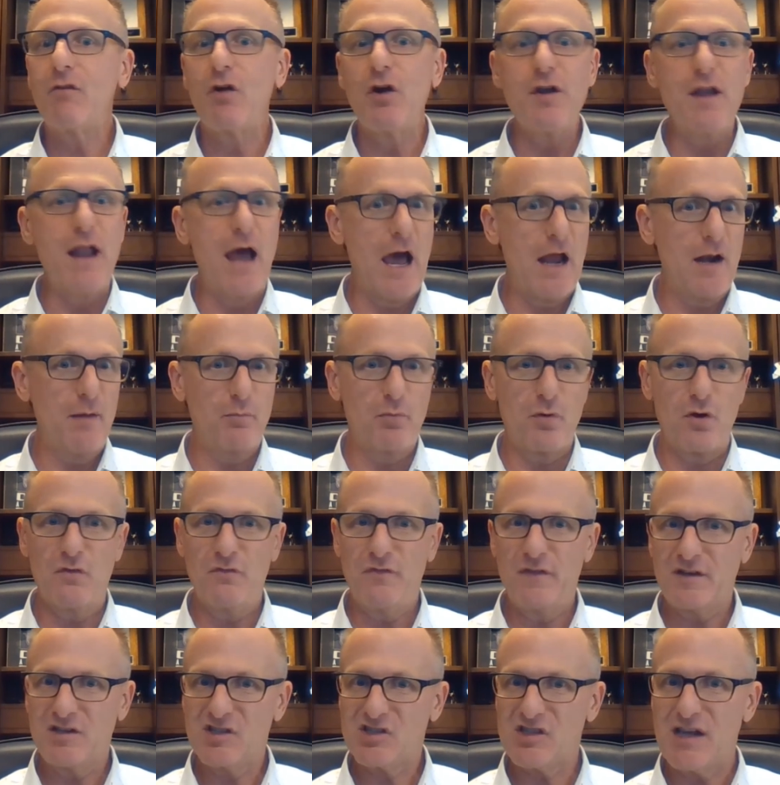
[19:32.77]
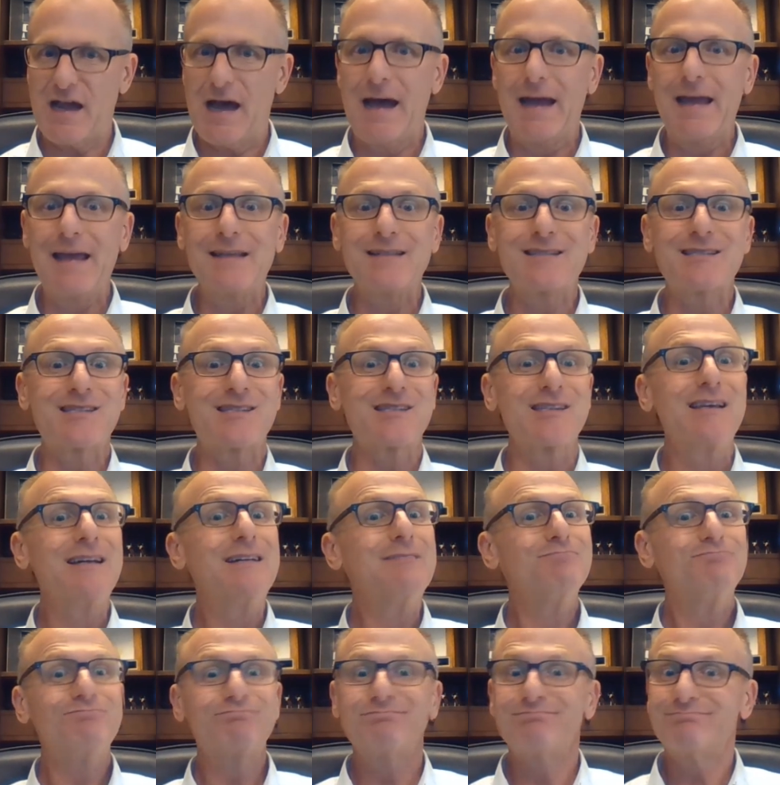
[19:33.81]
Not a perfect science.
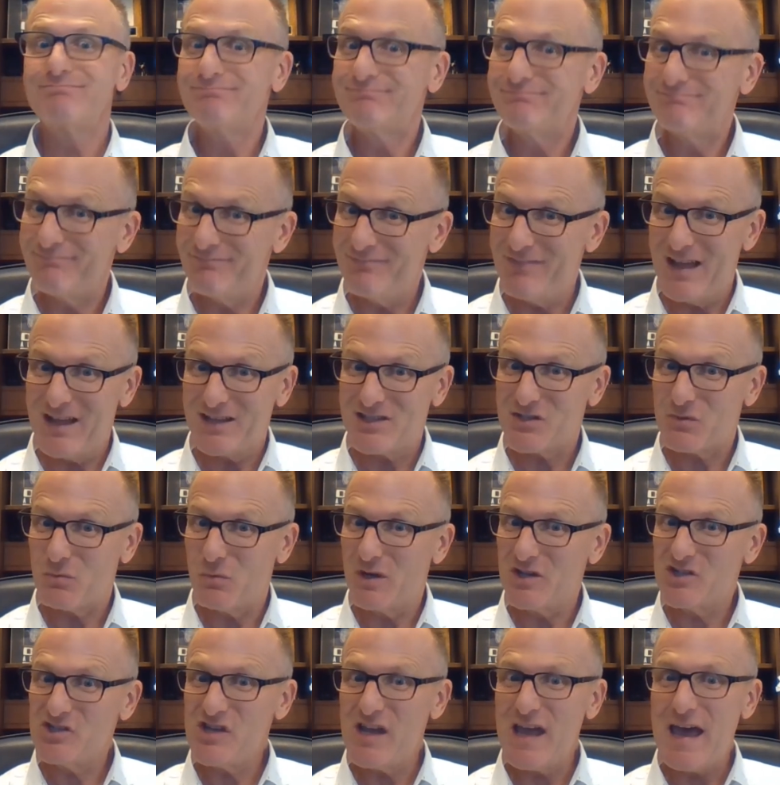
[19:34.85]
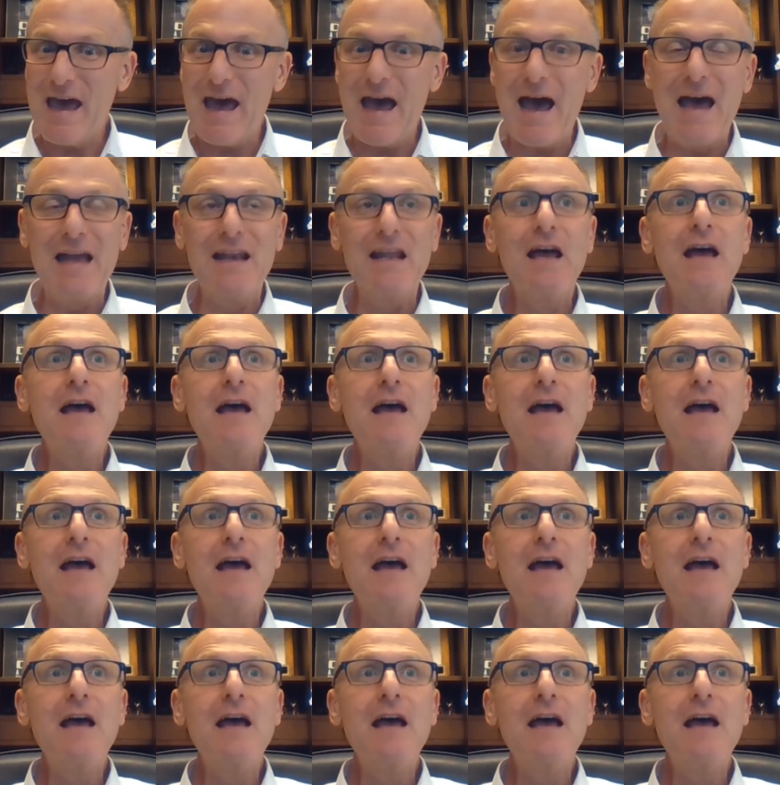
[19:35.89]
That's what you had.